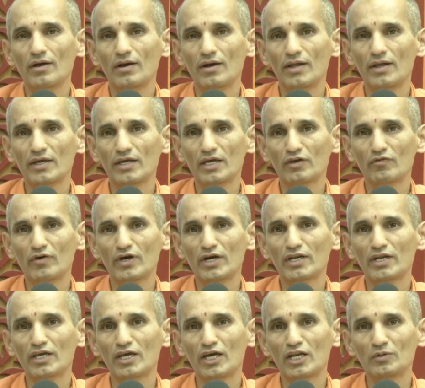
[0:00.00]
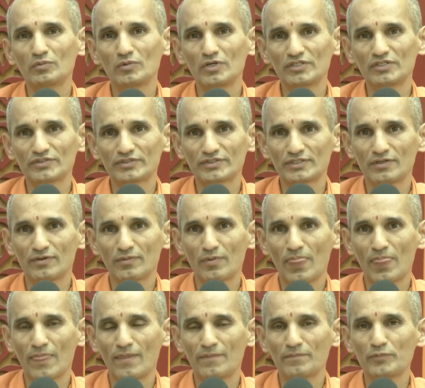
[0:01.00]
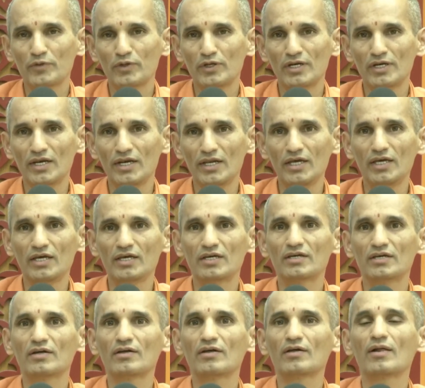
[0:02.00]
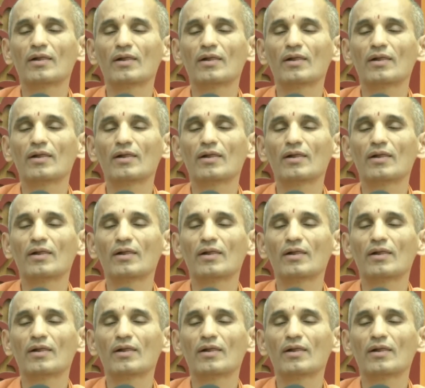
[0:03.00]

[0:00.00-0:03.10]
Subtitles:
like aquatic animals in a lake.